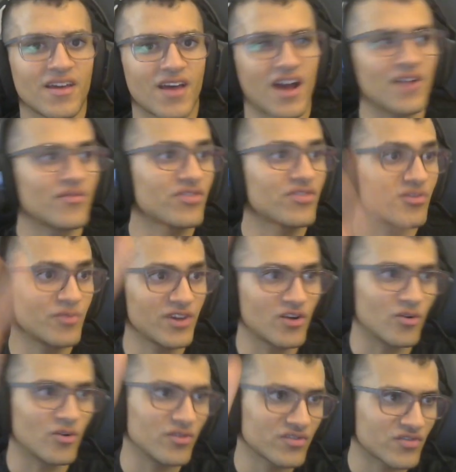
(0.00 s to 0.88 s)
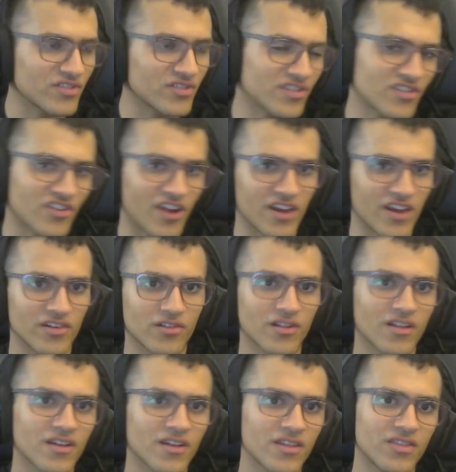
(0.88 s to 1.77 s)
I have three goals for this
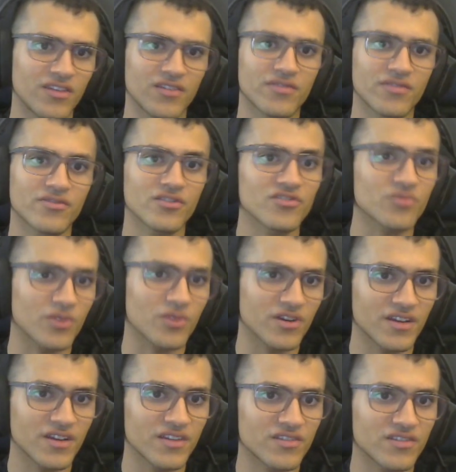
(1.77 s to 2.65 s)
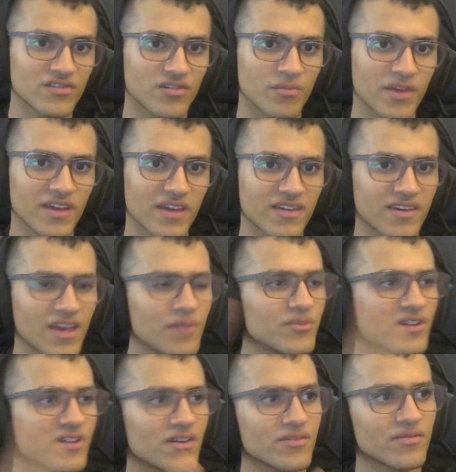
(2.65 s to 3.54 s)
channel. The first one is to make
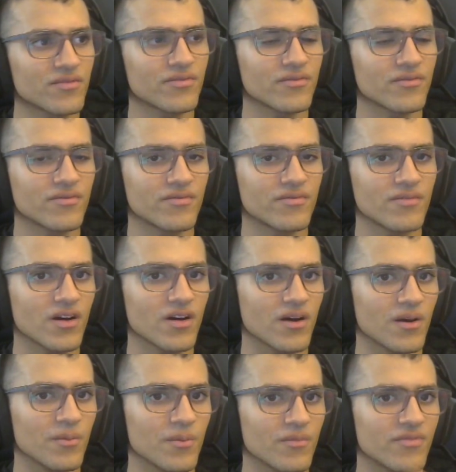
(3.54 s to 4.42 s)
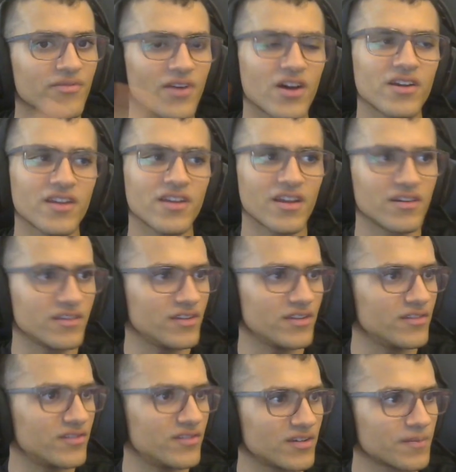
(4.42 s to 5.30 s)
game dev um, fun and
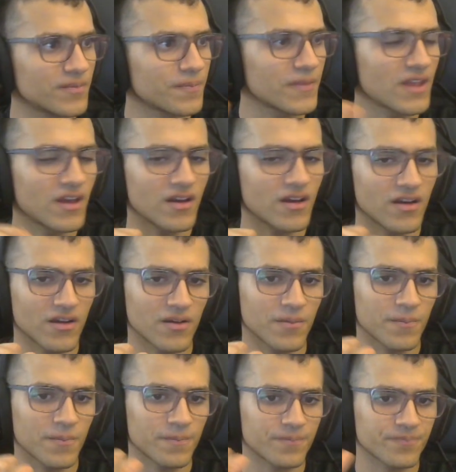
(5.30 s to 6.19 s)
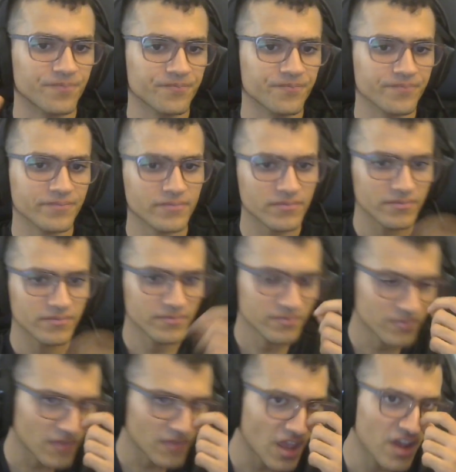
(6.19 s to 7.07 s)
easy. Um,
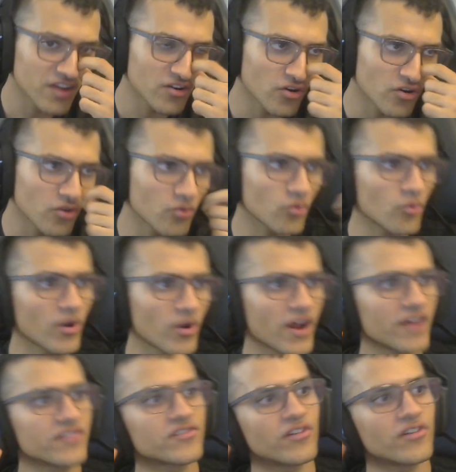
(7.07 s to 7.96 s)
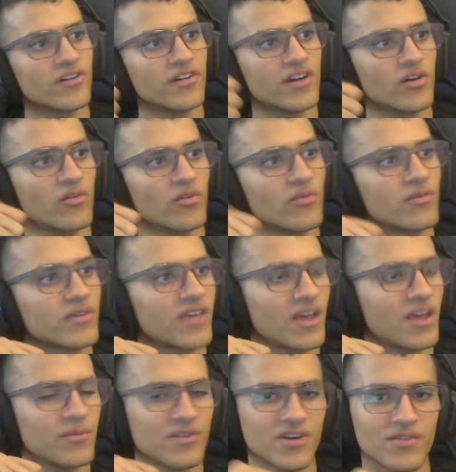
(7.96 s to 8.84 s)
I know when I started out
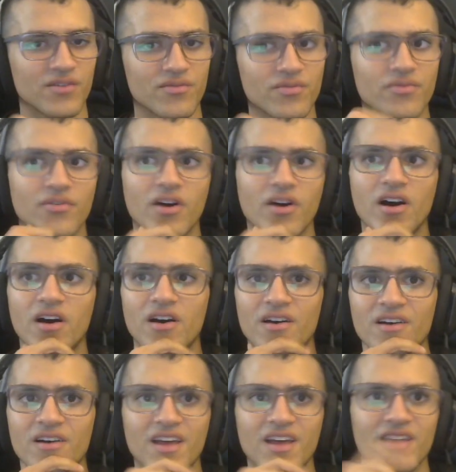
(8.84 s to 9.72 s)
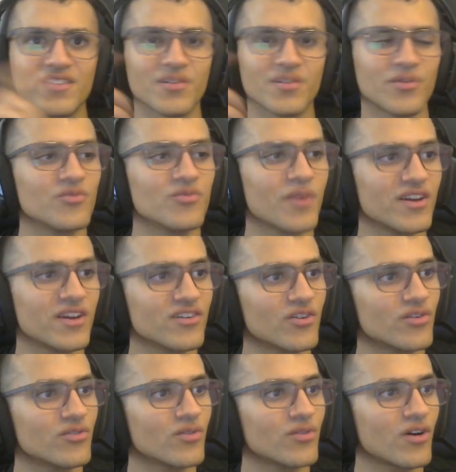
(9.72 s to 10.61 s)
game dev, uh, some of you might
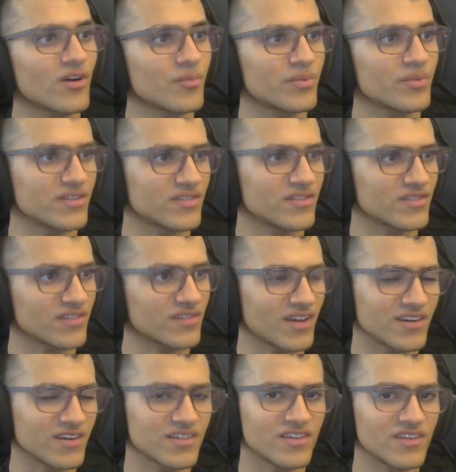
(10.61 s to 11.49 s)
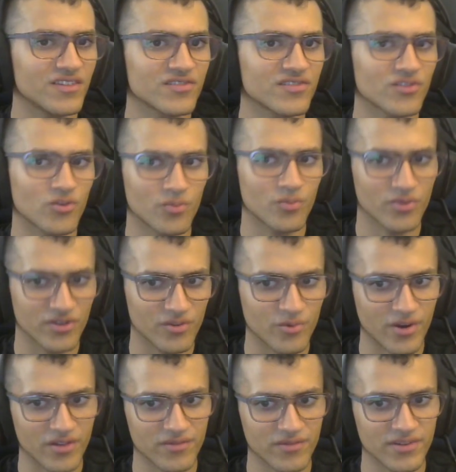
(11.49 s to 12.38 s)
know Heartbeast, and he's still
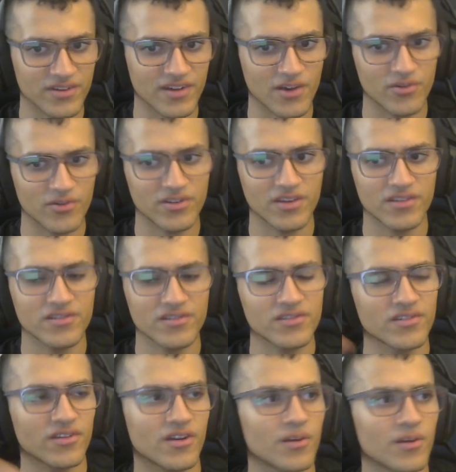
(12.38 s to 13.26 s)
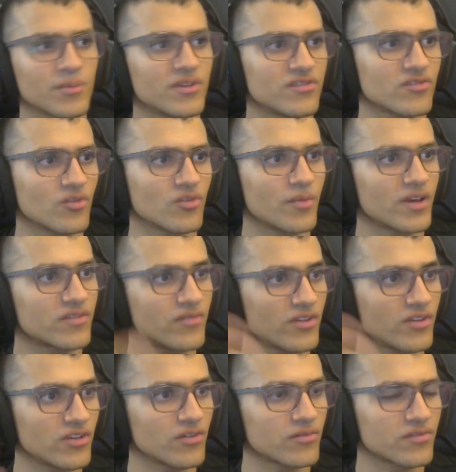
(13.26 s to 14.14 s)
pretty relevant nowadays. Um, he still
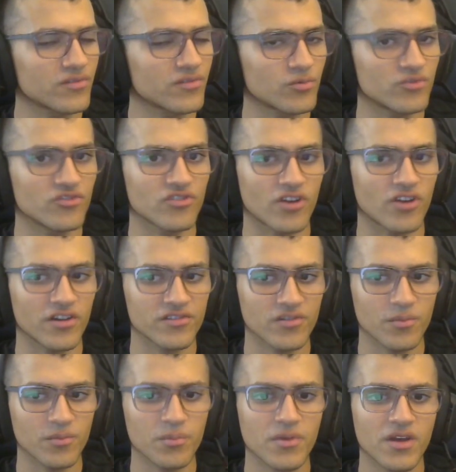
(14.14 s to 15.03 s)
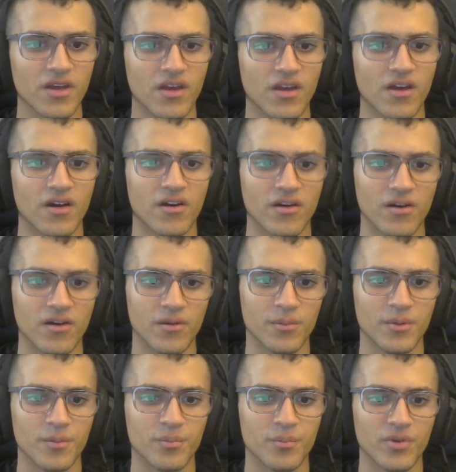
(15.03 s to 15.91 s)
makes videos, which is awesome.
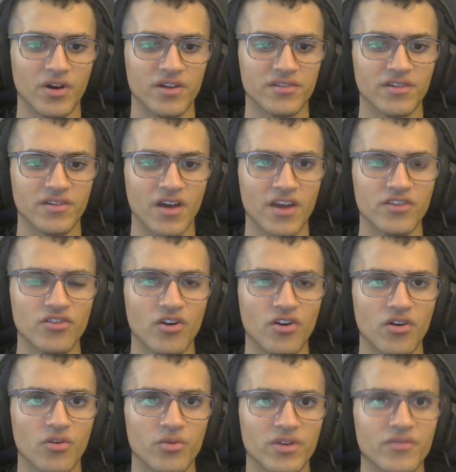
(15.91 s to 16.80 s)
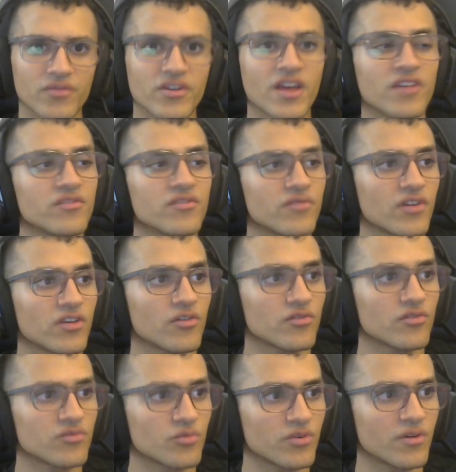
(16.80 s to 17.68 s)
Um, but I know even his
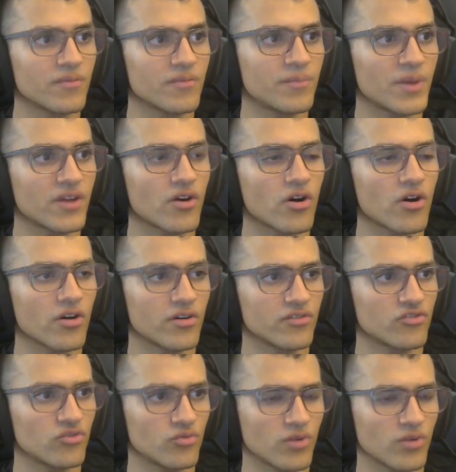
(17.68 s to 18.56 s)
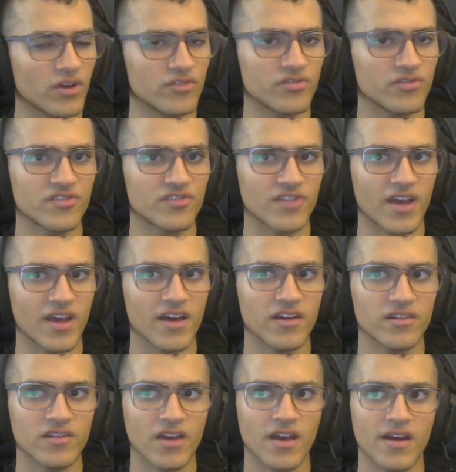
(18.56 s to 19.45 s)
videos were a bit hard to
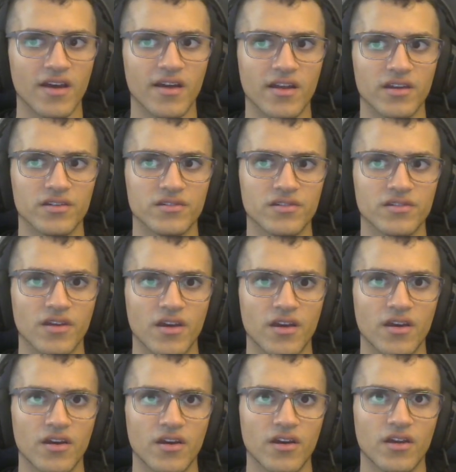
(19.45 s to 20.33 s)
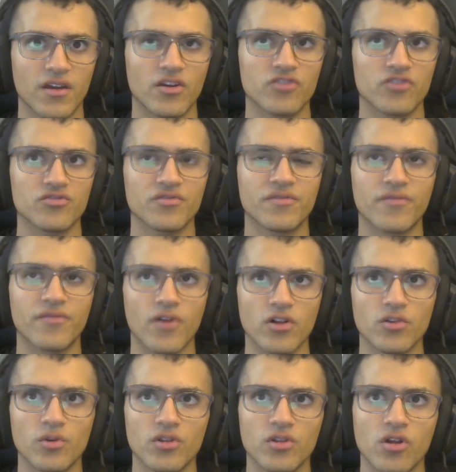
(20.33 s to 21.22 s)
understand and not just
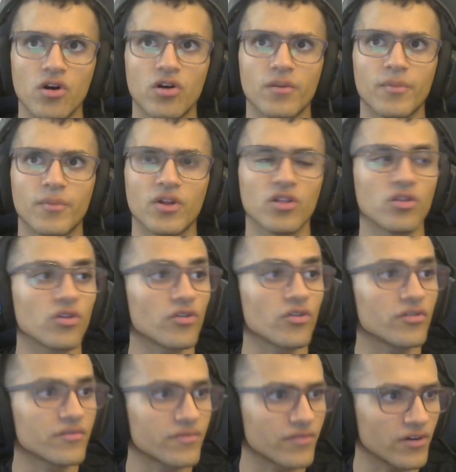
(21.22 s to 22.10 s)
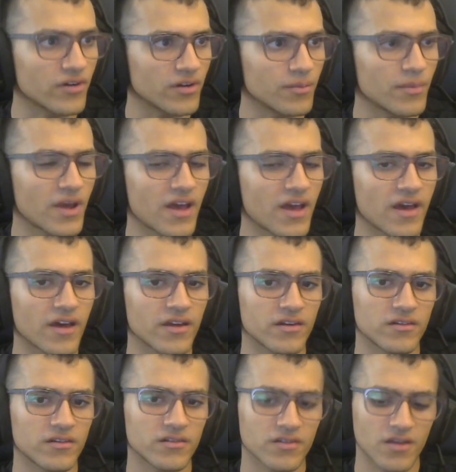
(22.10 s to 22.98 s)
follow along, but learn from
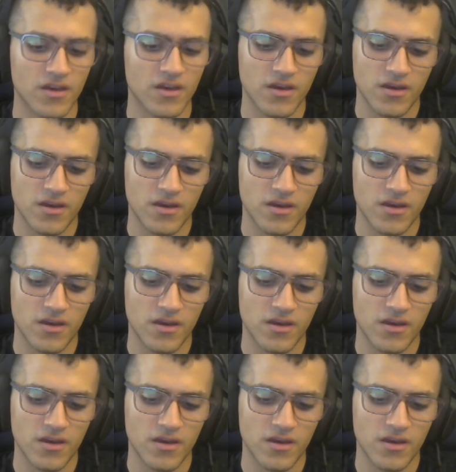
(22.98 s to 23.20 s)
and